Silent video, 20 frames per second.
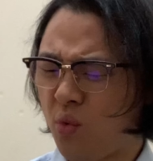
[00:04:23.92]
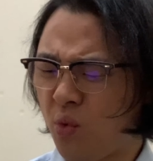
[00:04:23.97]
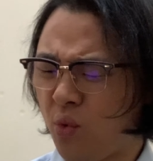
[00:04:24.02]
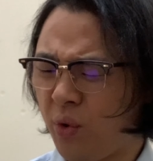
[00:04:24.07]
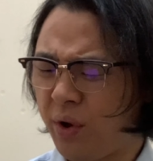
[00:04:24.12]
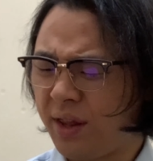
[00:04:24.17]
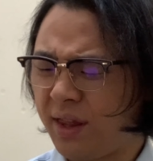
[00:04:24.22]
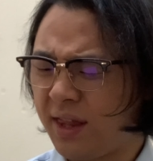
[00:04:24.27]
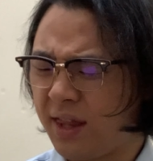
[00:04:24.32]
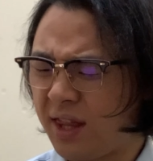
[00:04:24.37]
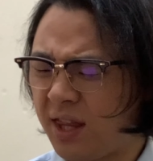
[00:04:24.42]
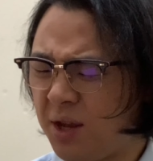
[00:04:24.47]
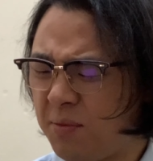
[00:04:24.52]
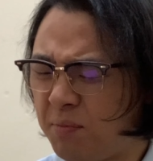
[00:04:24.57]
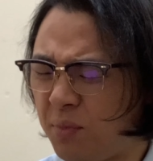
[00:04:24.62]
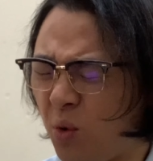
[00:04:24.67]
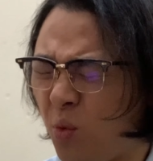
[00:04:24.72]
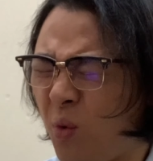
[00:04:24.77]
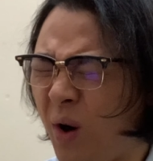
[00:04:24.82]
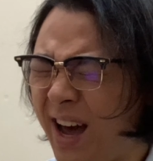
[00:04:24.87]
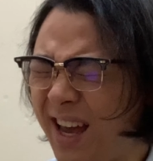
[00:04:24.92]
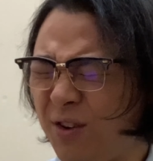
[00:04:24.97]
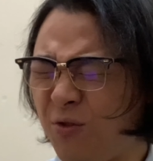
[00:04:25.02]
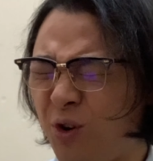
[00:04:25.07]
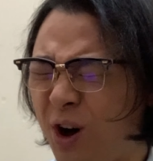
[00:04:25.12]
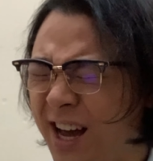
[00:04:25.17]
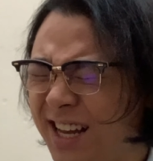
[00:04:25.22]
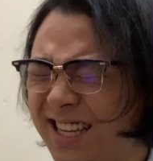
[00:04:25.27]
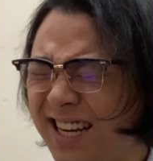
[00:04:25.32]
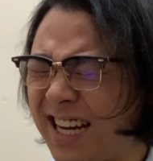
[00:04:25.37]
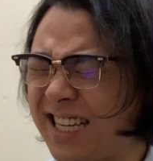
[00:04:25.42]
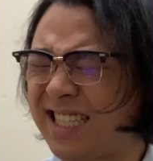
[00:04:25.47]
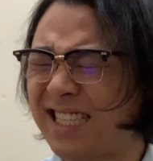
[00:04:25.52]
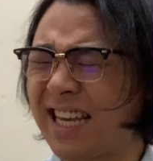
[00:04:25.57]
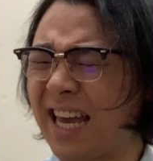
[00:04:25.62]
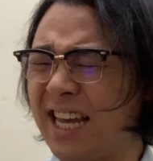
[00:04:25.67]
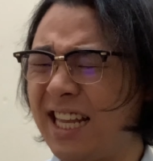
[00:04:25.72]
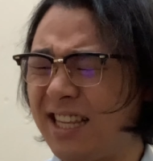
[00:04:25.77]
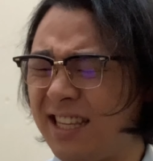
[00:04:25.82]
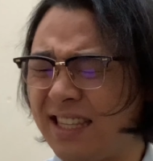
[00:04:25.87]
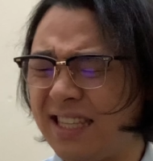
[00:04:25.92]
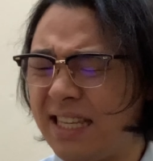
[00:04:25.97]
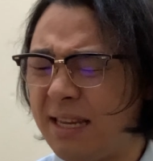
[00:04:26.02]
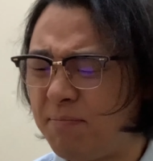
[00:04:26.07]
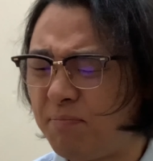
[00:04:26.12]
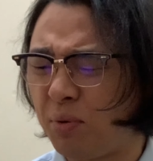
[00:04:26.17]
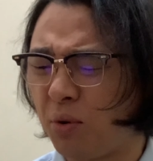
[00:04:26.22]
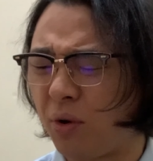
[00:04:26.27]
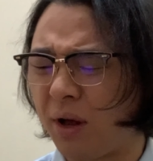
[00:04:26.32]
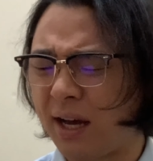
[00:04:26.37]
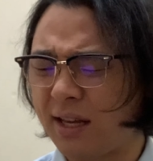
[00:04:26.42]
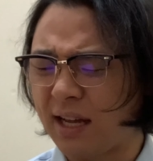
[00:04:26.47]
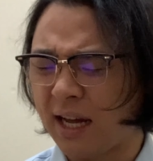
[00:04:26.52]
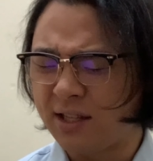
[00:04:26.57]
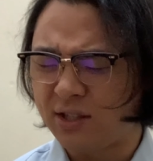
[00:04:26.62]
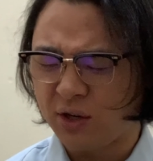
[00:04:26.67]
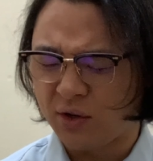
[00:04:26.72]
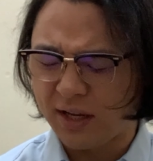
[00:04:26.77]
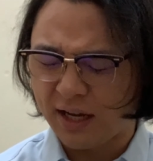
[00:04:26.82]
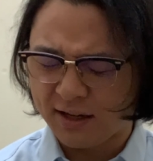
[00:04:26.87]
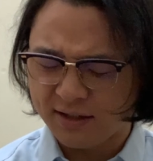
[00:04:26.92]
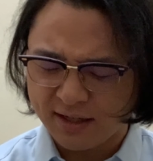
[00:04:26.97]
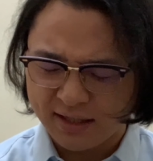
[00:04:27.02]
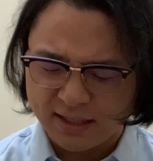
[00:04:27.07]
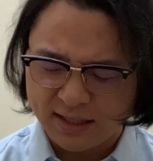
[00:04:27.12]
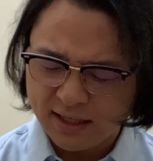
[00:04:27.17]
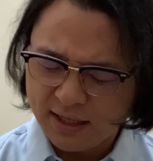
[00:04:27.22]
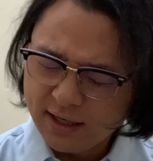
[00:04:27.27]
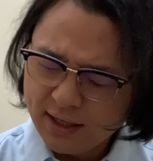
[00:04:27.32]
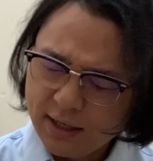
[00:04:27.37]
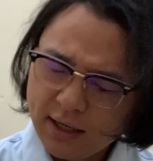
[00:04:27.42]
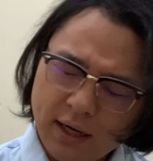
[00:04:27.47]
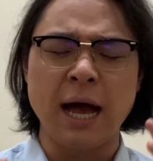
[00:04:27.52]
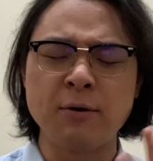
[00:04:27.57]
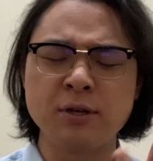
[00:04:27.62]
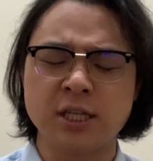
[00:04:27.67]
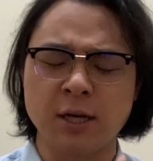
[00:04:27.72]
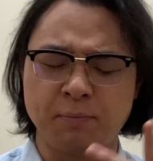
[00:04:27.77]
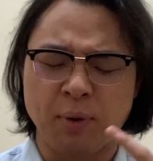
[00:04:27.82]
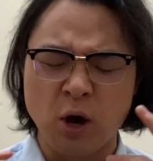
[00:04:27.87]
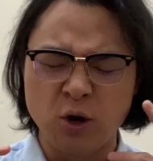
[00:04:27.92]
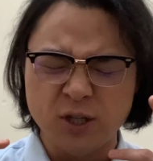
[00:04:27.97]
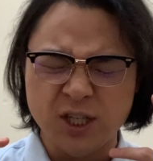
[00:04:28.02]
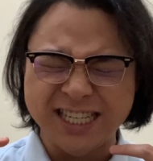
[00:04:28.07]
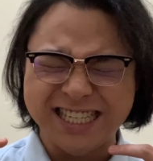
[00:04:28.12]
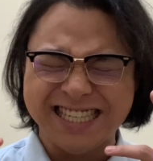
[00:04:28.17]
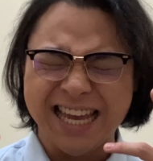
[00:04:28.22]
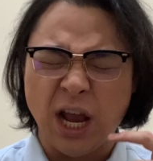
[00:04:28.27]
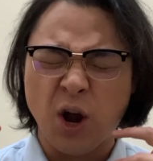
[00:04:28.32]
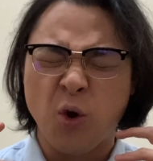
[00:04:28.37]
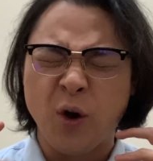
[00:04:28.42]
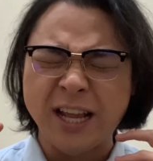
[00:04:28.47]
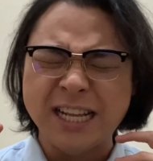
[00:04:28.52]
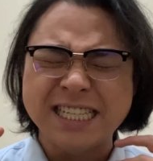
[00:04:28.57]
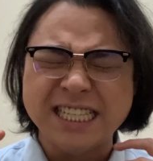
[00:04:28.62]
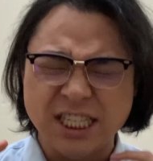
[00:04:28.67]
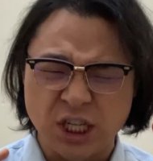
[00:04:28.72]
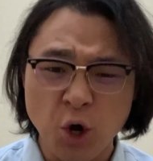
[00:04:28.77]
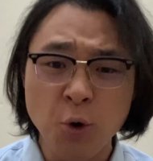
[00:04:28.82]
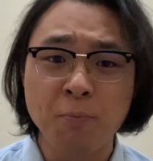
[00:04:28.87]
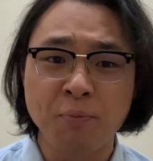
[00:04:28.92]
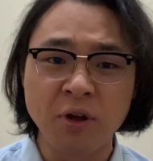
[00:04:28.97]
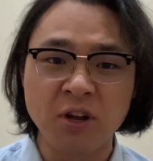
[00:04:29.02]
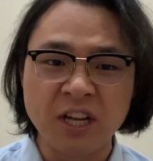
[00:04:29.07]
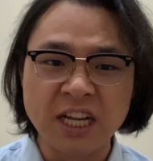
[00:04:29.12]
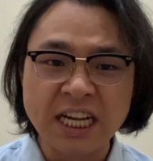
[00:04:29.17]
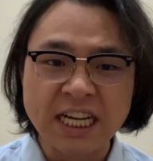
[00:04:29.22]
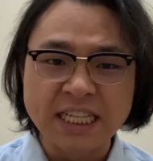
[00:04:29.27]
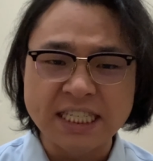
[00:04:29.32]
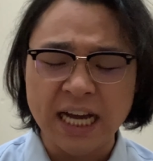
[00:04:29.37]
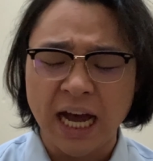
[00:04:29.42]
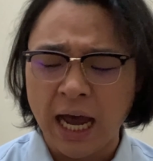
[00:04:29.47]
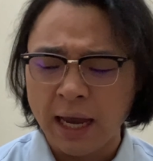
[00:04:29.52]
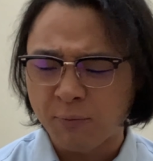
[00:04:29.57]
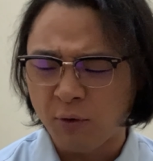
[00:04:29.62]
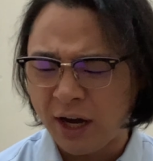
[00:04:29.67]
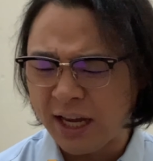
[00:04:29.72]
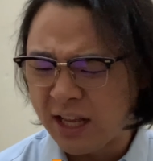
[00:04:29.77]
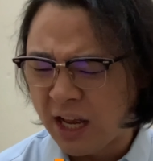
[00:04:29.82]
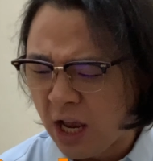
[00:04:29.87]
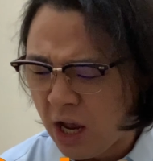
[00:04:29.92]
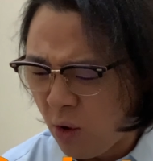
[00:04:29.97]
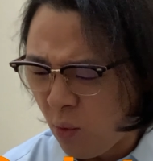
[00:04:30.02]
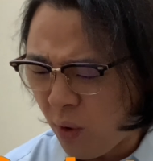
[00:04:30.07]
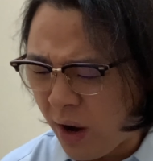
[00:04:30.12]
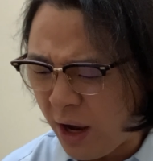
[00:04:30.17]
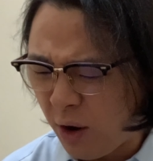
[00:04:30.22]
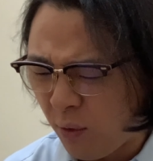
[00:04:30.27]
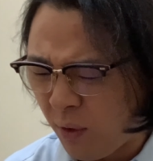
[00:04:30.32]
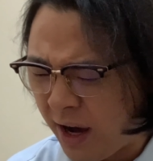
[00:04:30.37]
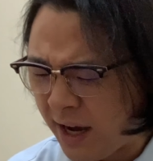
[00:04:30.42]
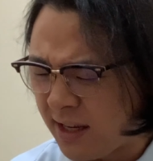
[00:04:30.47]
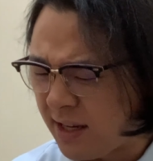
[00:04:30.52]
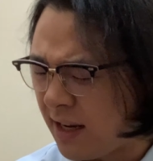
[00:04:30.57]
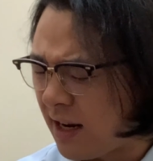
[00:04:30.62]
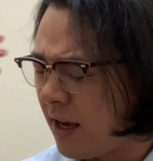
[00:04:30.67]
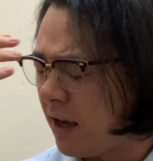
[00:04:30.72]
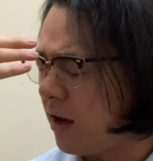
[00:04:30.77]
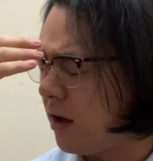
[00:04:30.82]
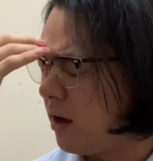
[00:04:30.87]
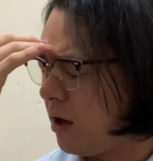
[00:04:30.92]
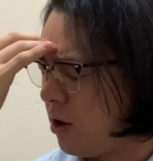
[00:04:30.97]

Quintuple. Why did I say nipple? I don't I was supposed to say quintuple time. Why did I?